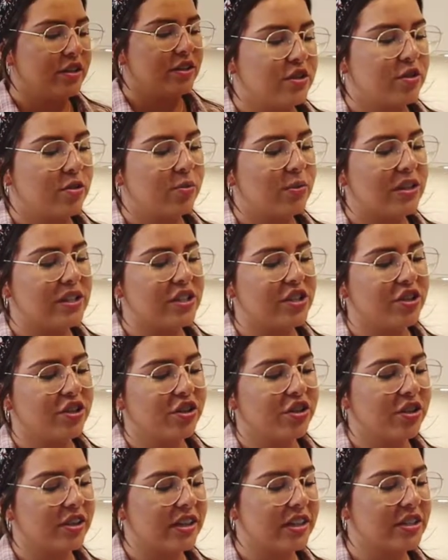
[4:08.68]
So once your
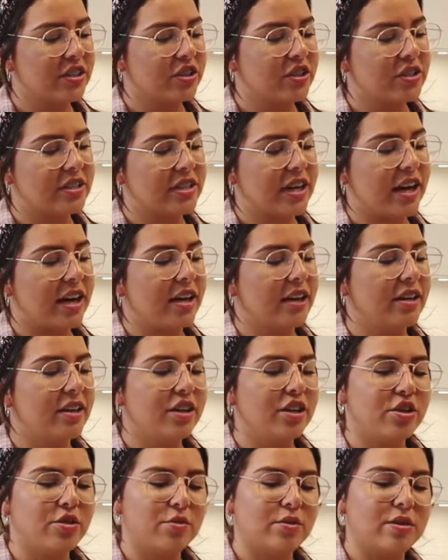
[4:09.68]
cookies are done,
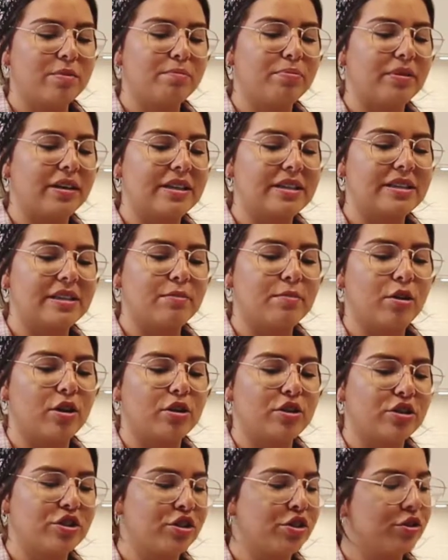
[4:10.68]
you can place them
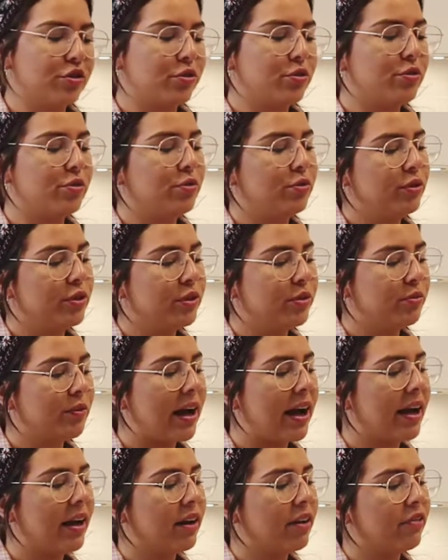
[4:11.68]
onto your cooling
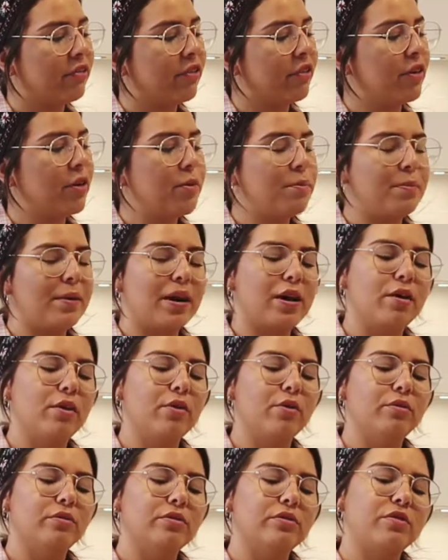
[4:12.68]
rack for
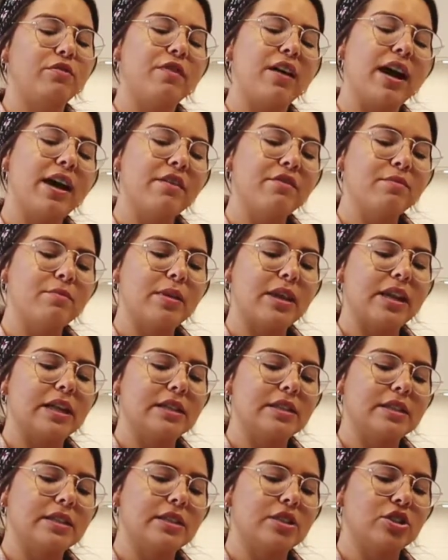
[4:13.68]
about 5
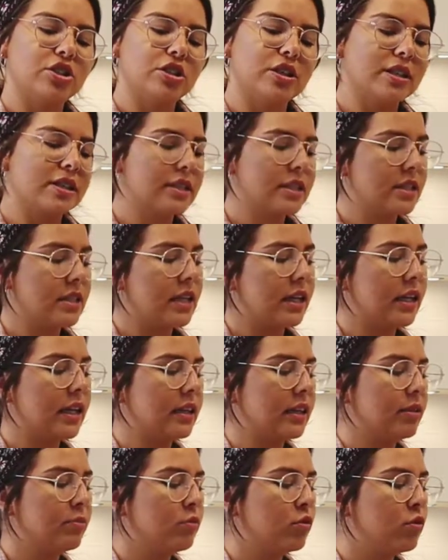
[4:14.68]
minutes to just
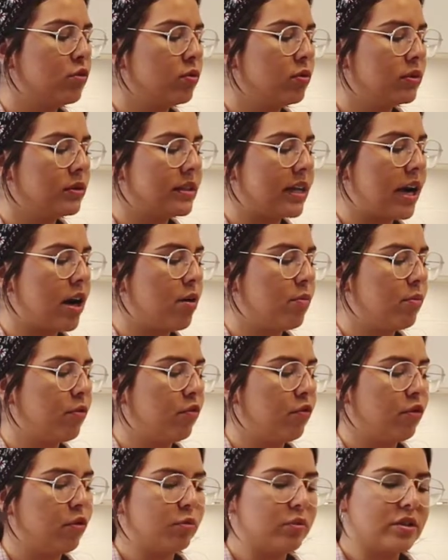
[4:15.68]
let them cool down
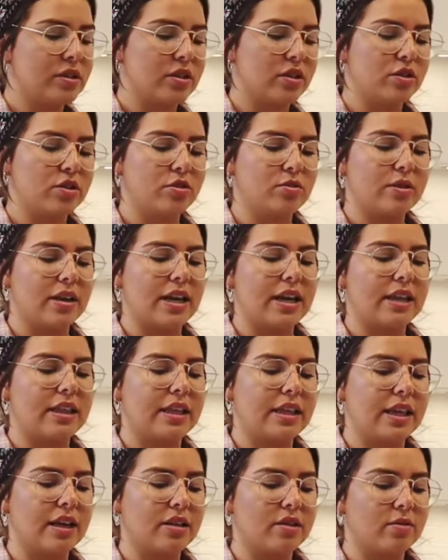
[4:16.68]
before we start doing
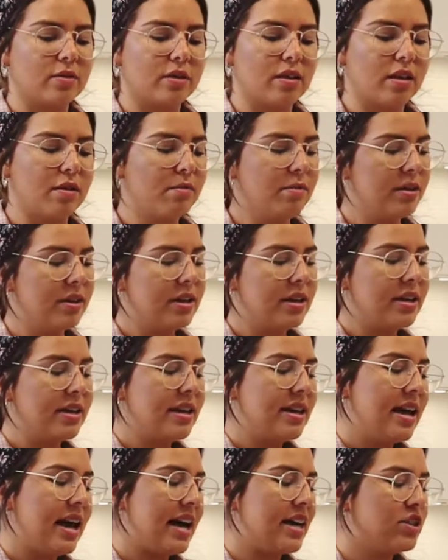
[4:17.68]
anything else with them.
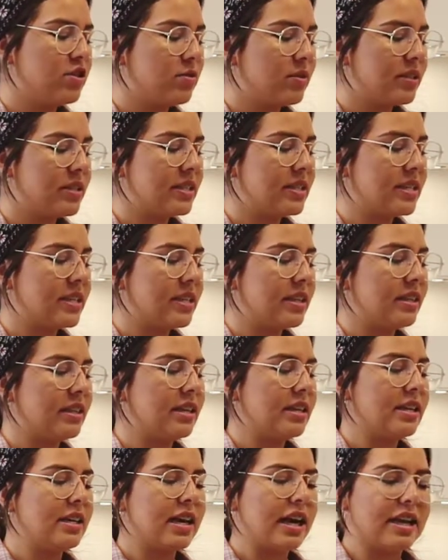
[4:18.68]
As you can see,
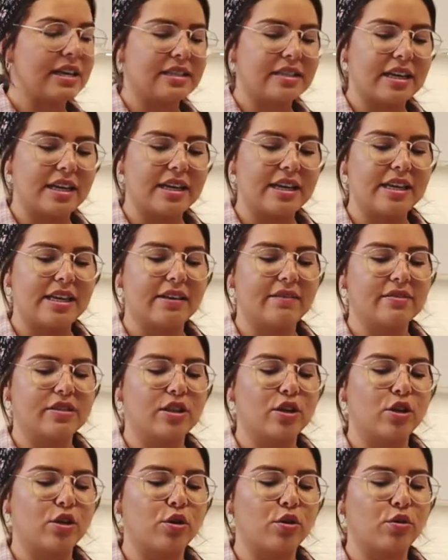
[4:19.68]
the acai gives
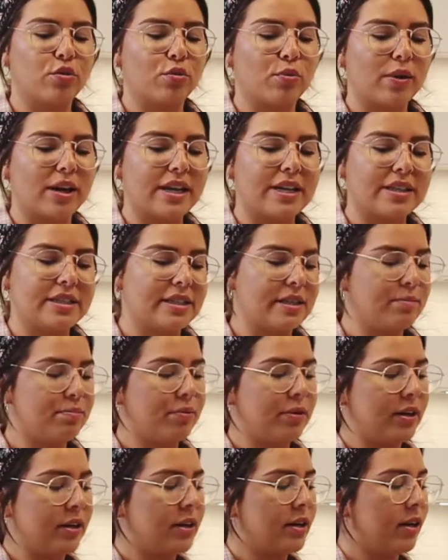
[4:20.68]
it a crazy
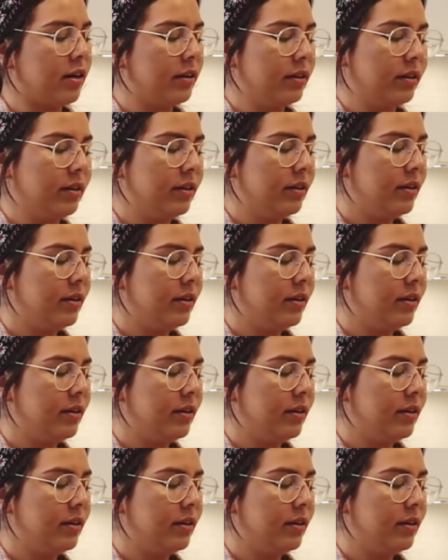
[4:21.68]
pretty color.